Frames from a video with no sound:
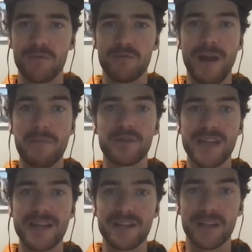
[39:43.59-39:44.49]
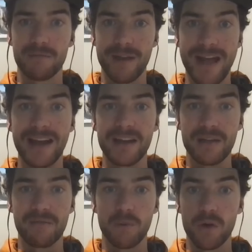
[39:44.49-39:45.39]
representing the reality
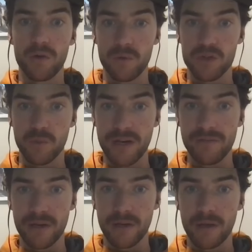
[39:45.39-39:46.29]
of the world in which we live in.